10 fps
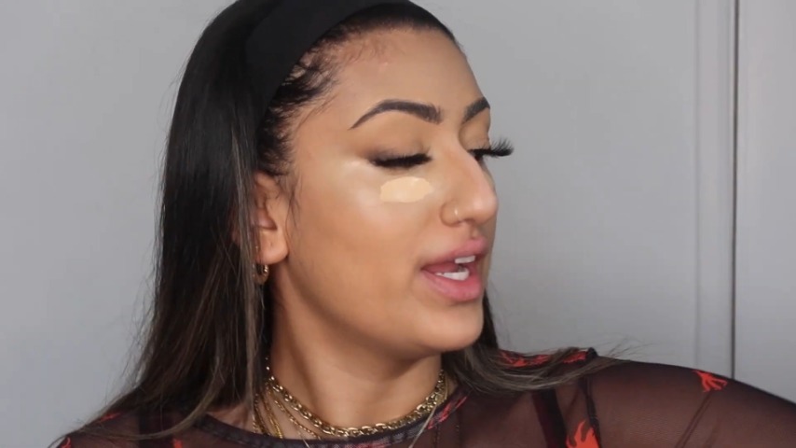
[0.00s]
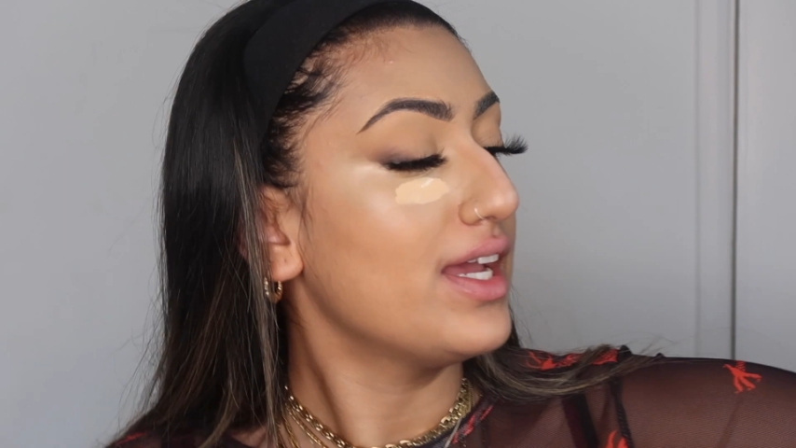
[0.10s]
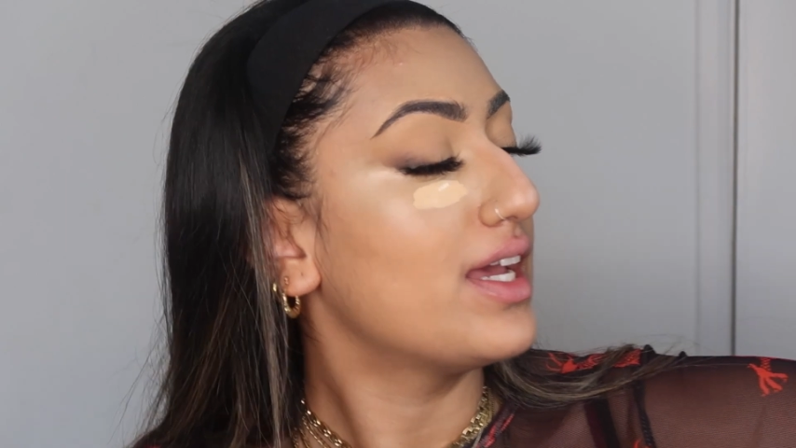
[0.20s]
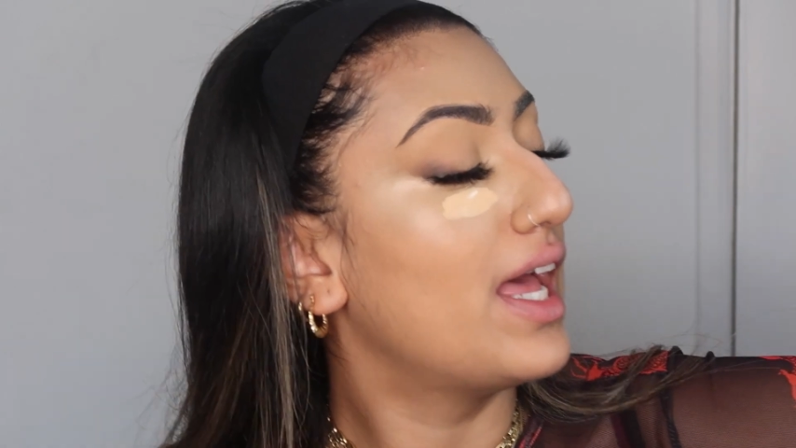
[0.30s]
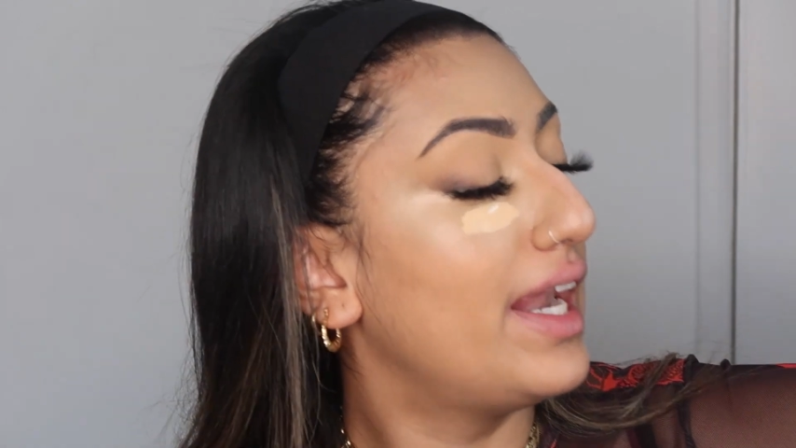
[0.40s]

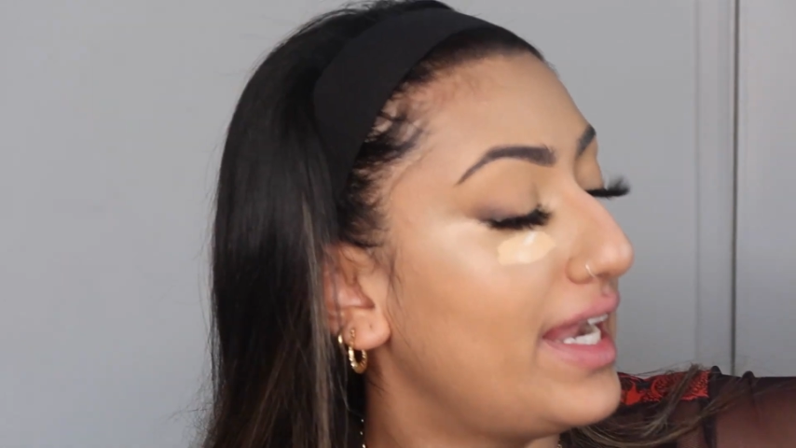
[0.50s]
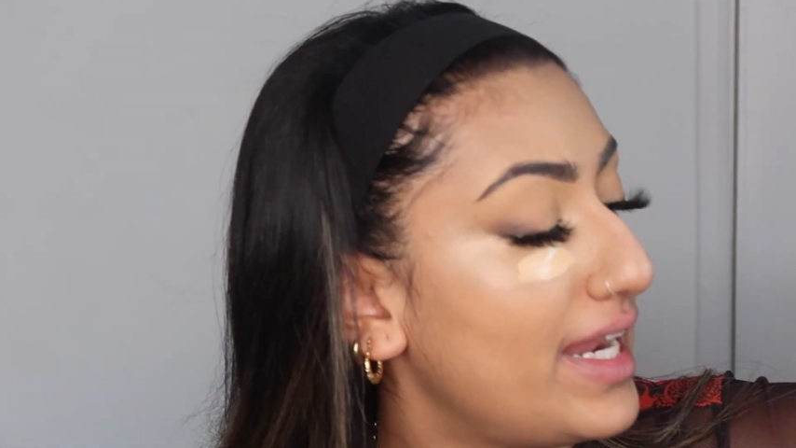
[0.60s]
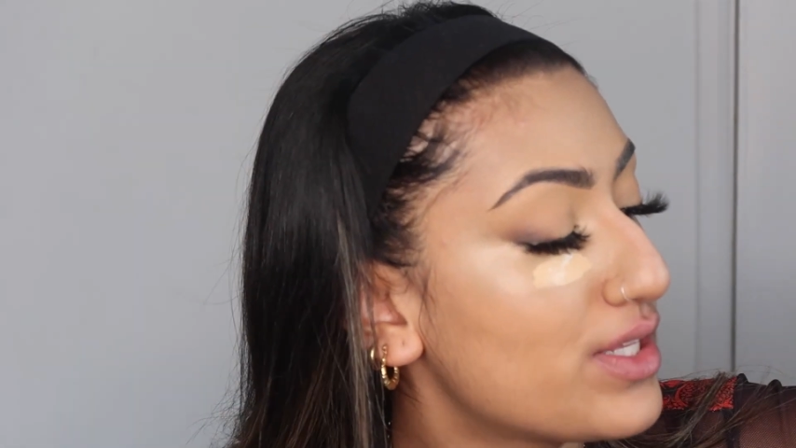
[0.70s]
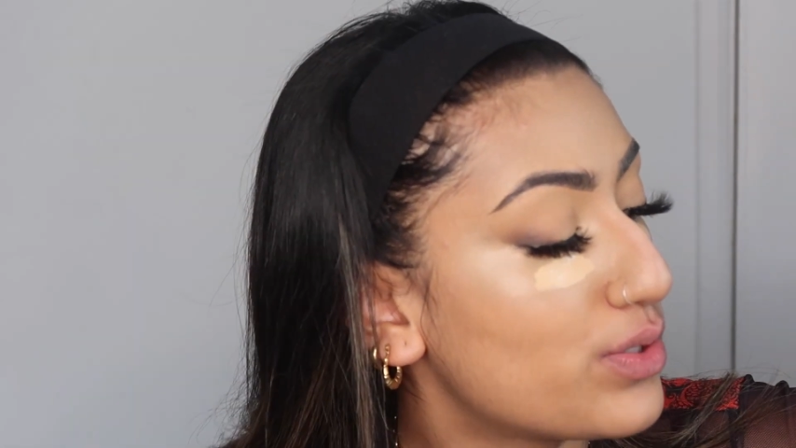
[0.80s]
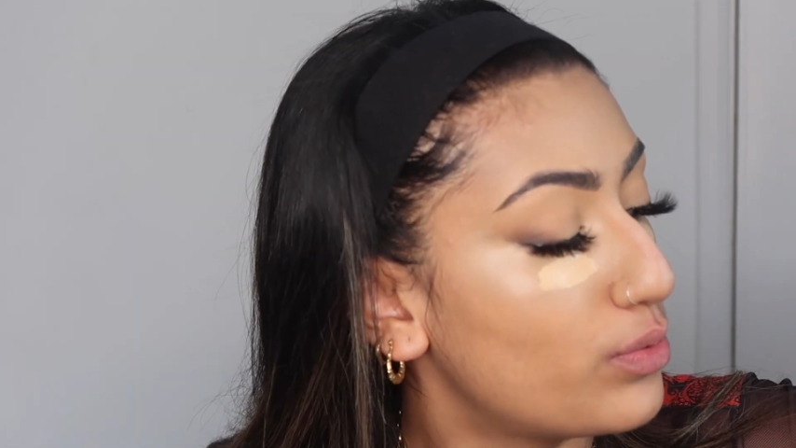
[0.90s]
it a
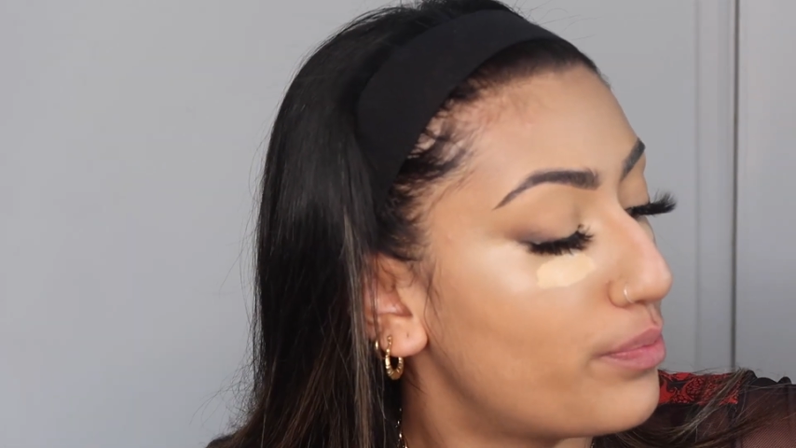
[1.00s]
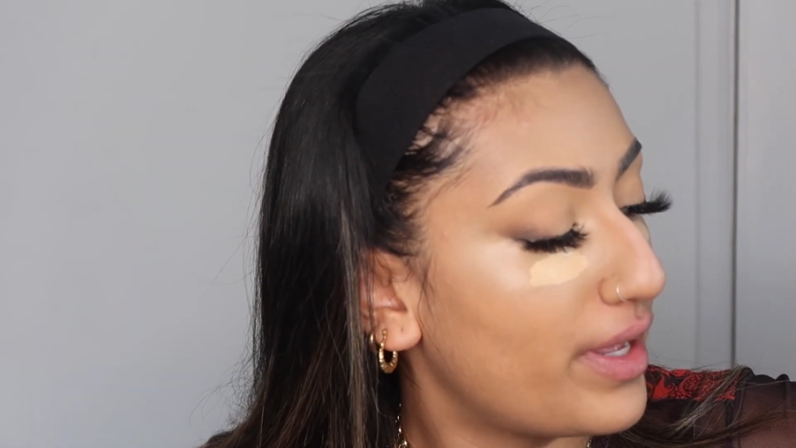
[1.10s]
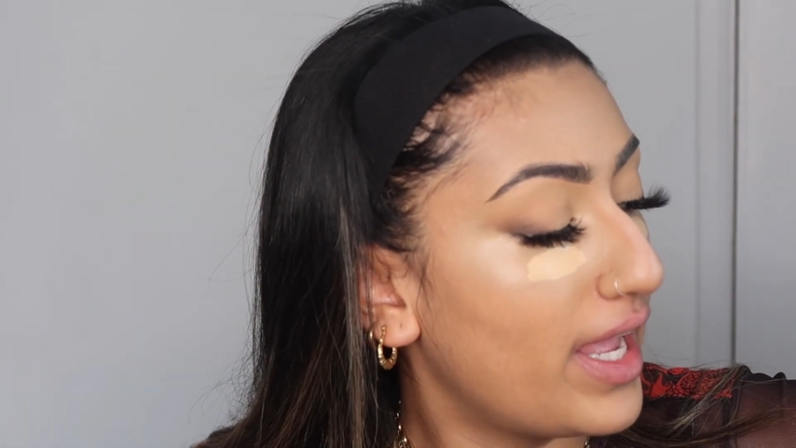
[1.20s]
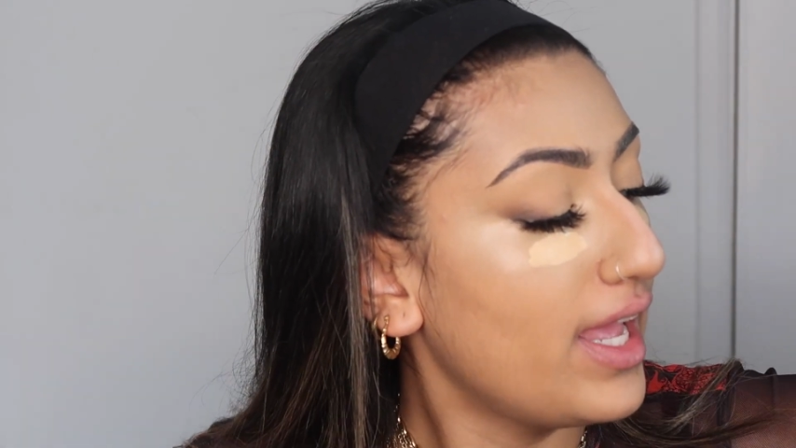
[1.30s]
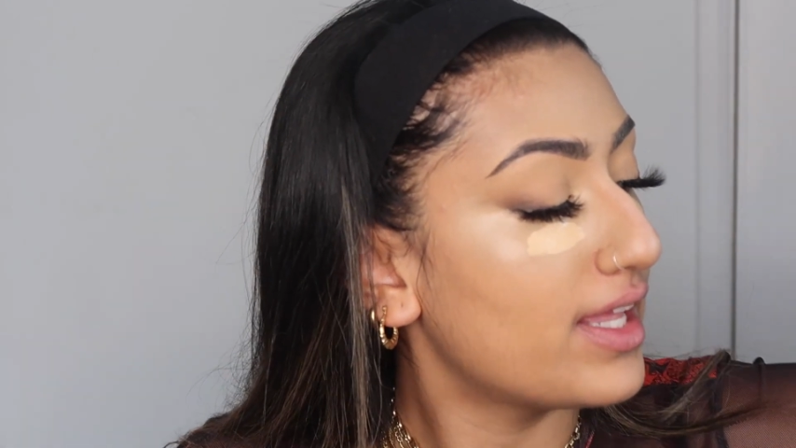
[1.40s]
little
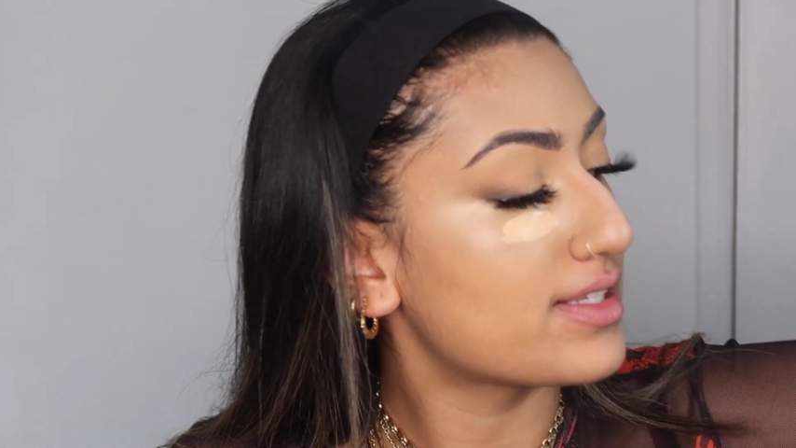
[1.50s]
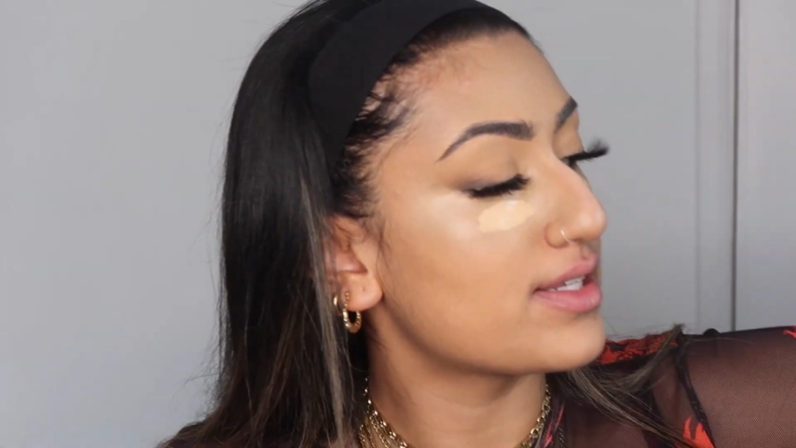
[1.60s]
bit